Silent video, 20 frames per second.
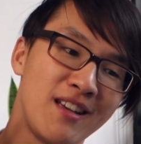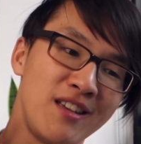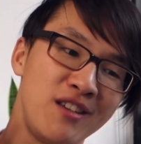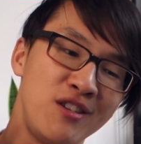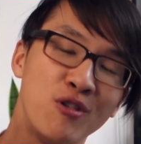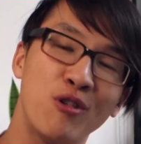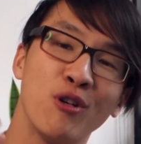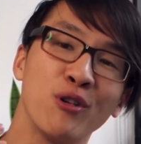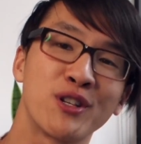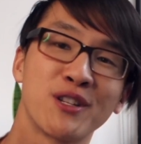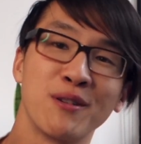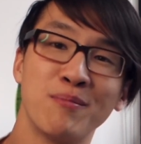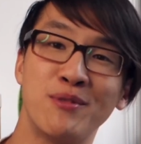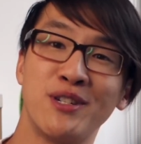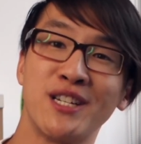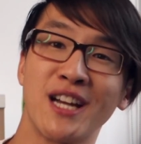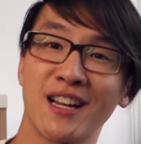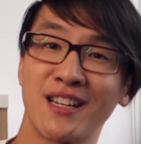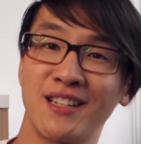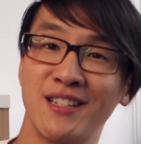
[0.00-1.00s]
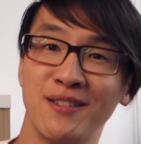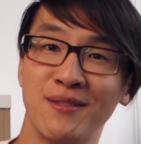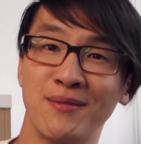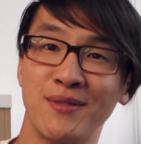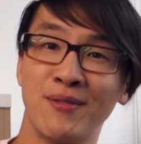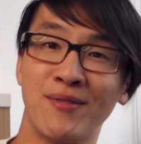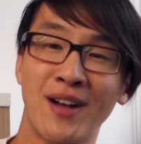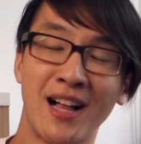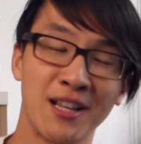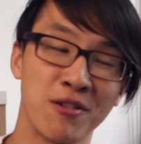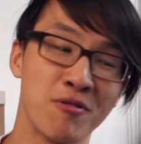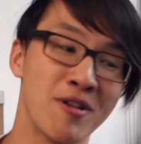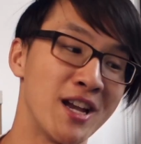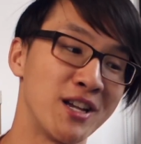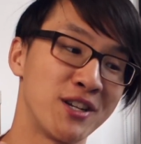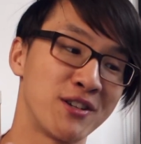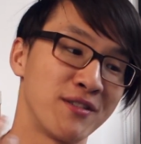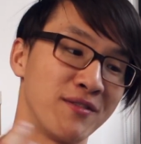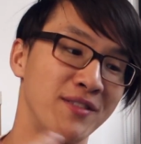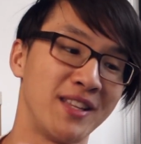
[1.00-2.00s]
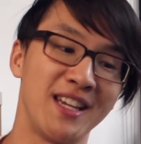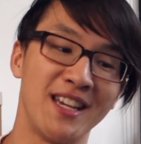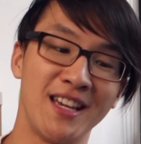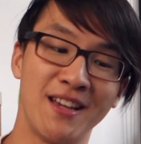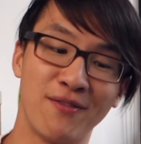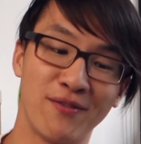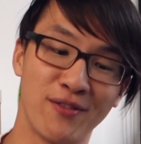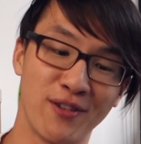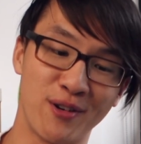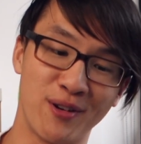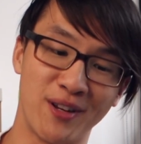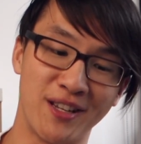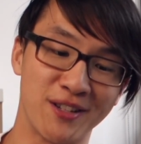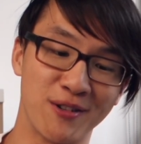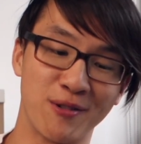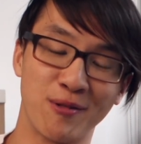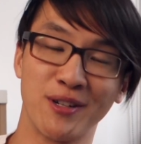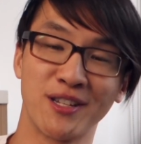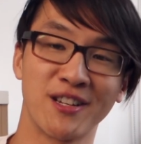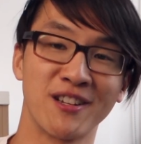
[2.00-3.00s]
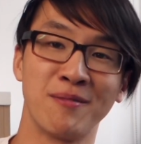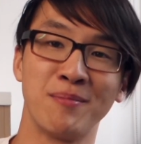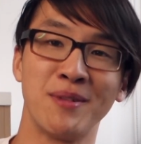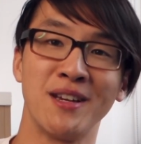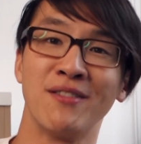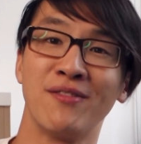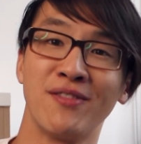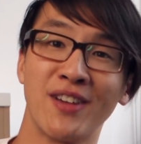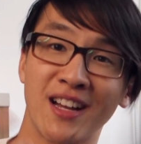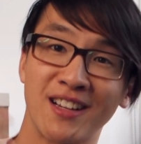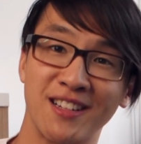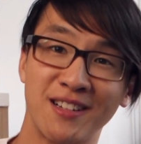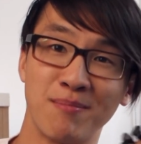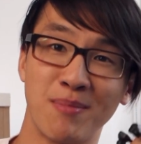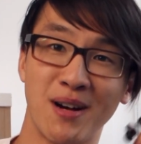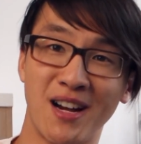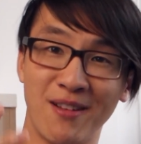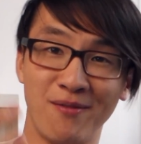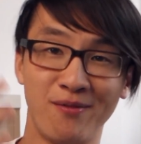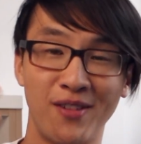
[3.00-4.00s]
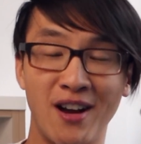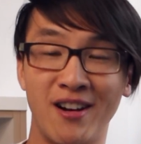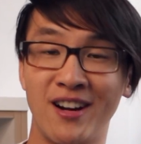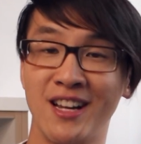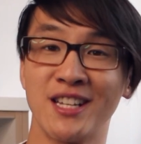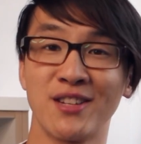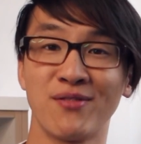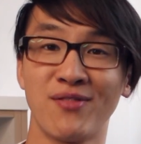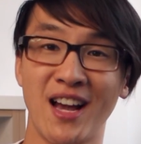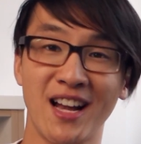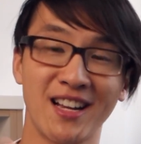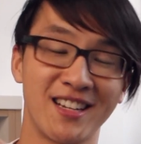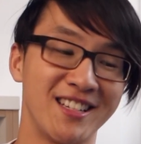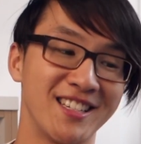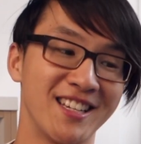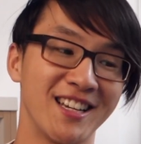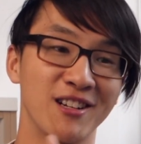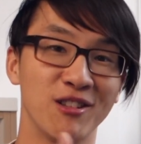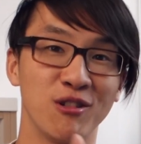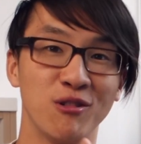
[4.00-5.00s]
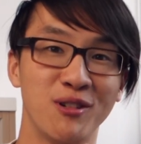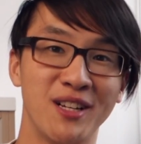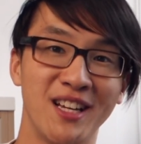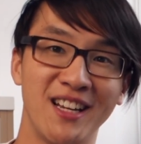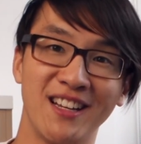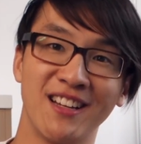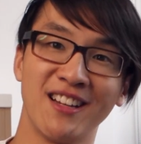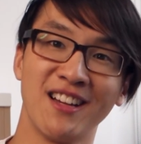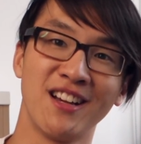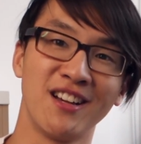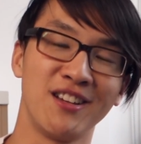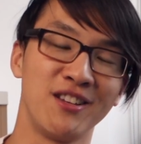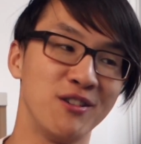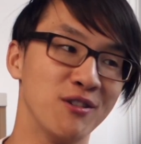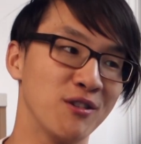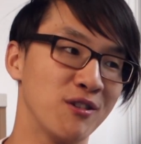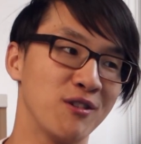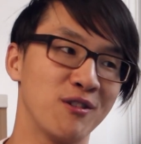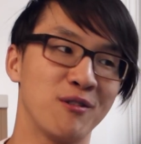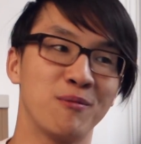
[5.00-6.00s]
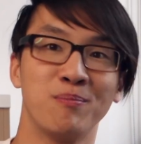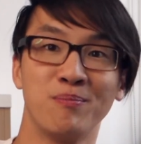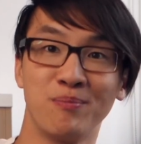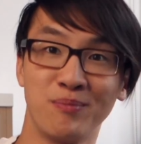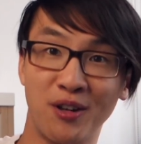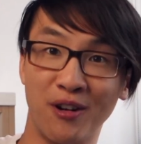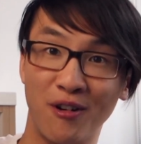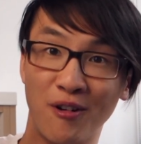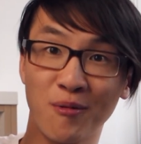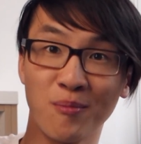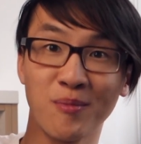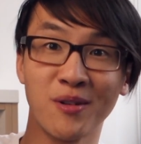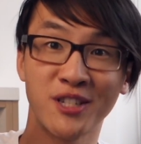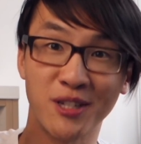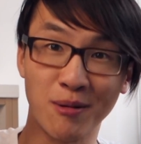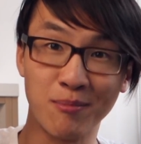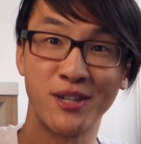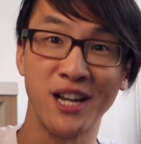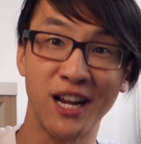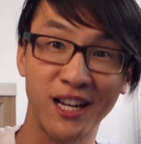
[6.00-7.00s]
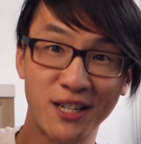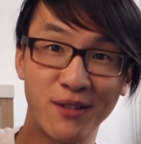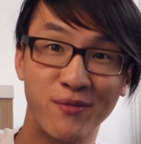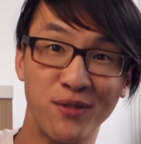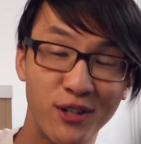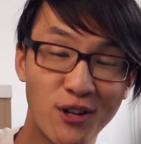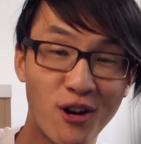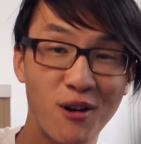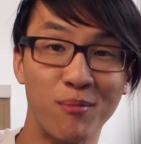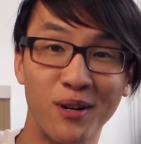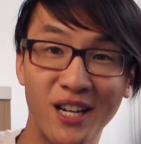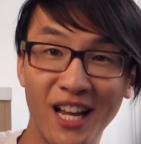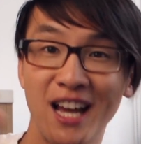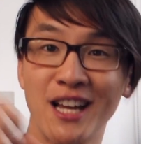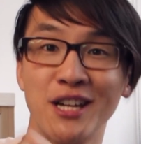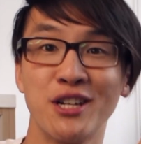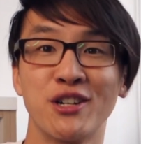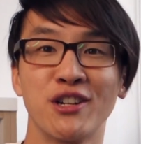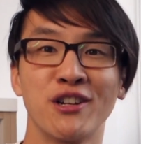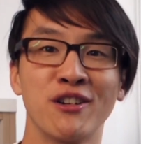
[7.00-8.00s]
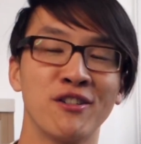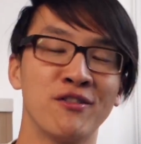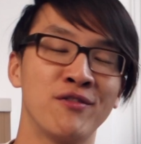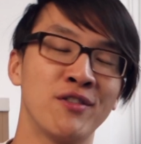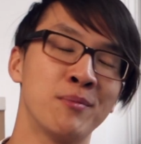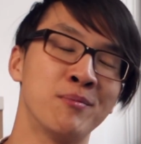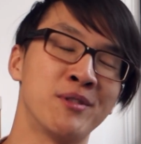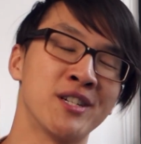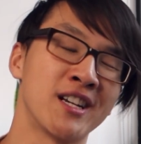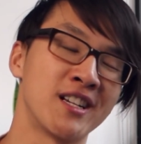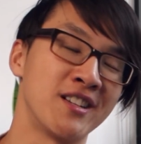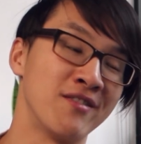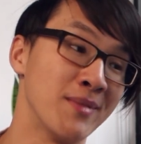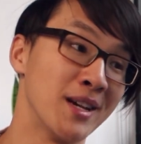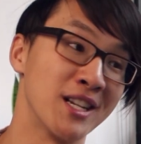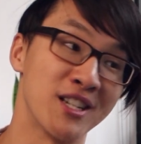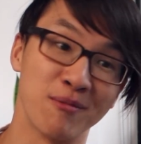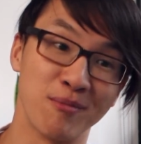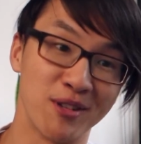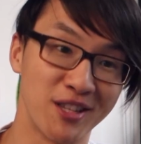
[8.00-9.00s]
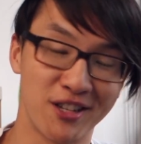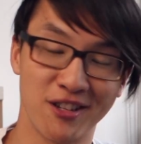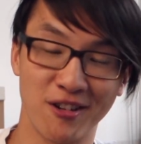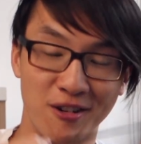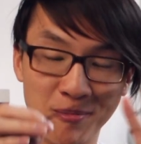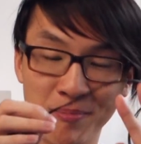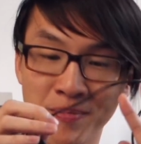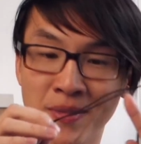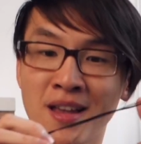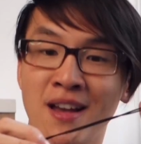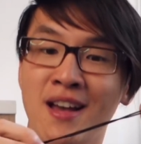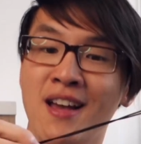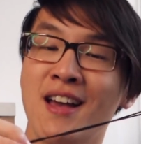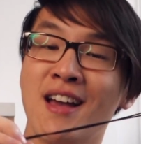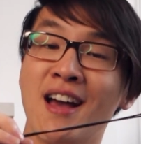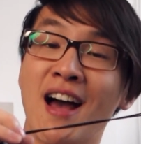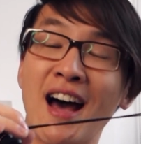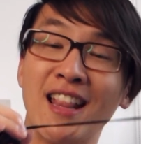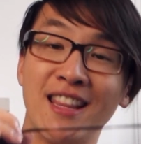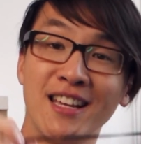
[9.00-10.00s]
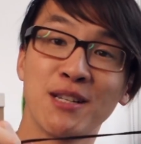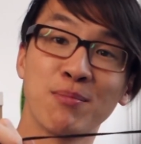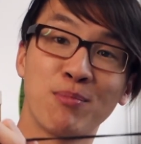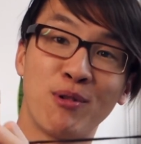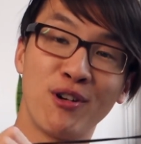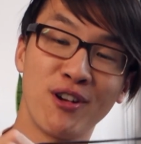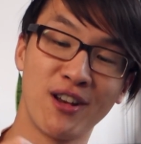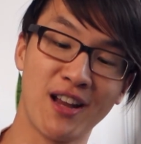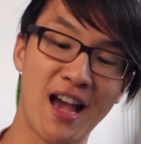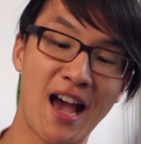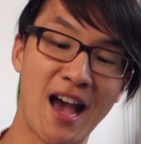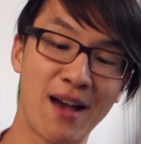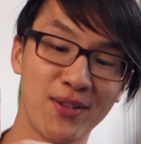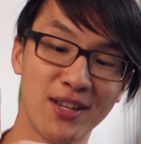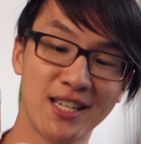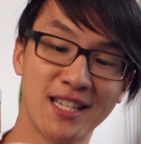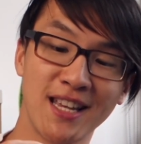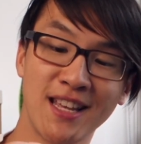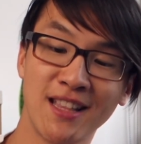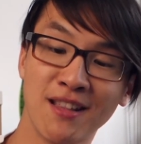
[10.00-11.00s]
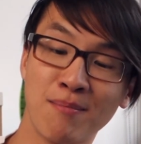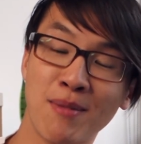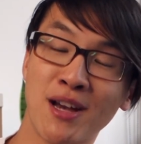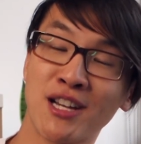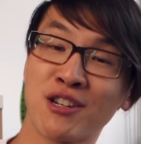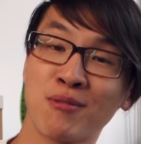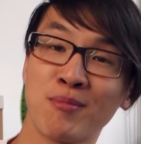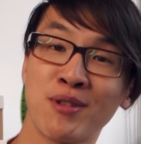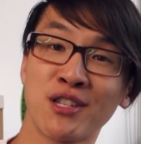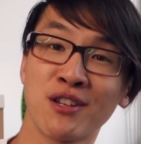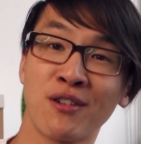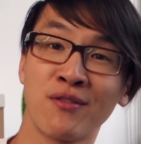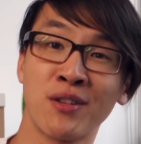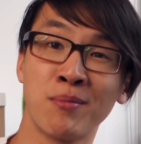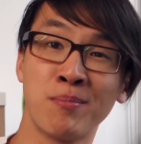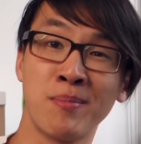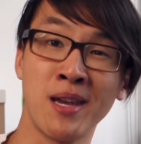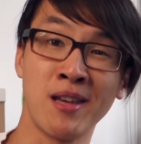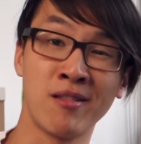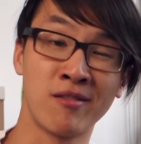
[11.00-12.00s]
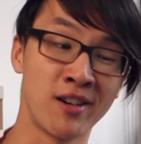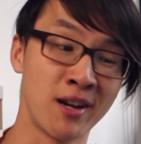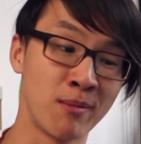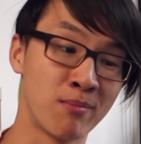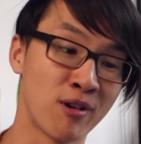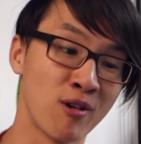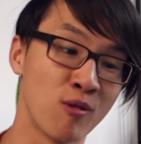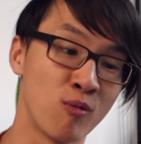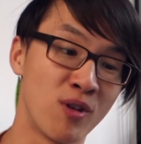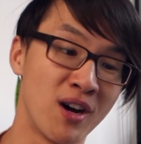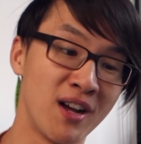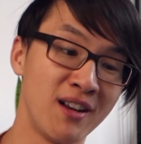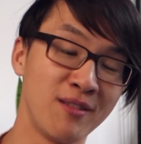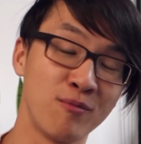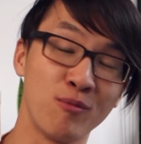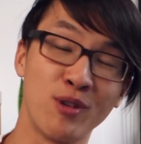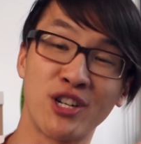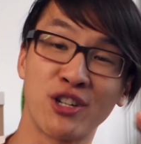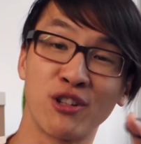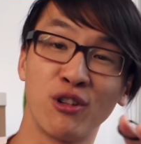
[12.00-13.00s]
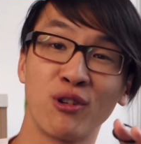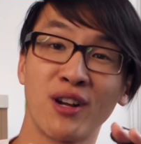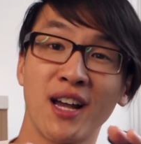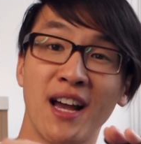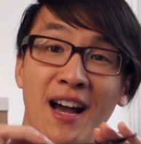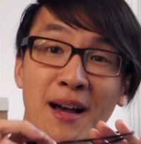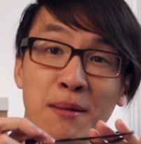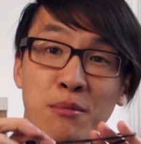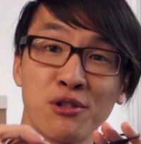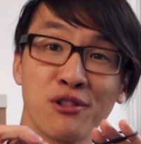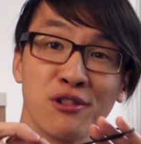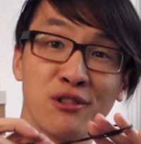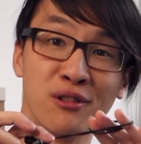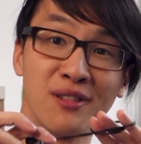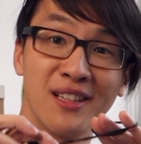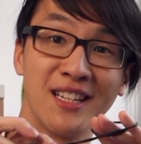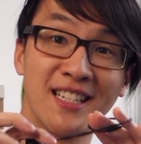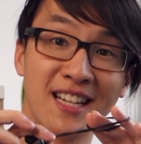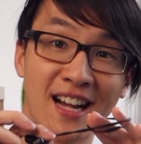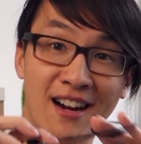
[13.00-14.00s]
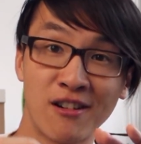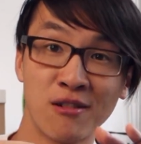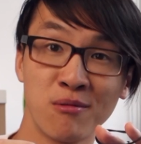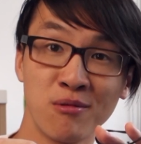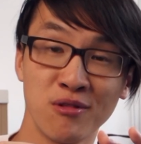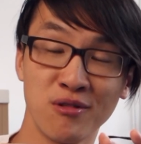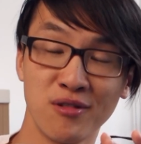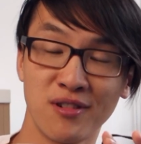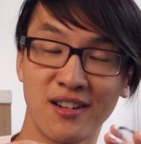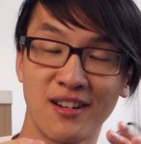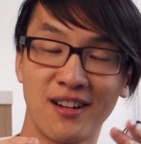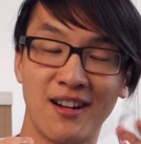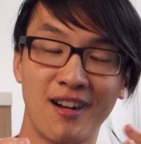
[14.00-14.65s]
your subjective evaluation of the earphone is always going to be affected by various factors, including your, you know, subjective interpretation of objective measurements. So at this point, having seen the measurements of the B3 Pro 1, which look absolutely terrible,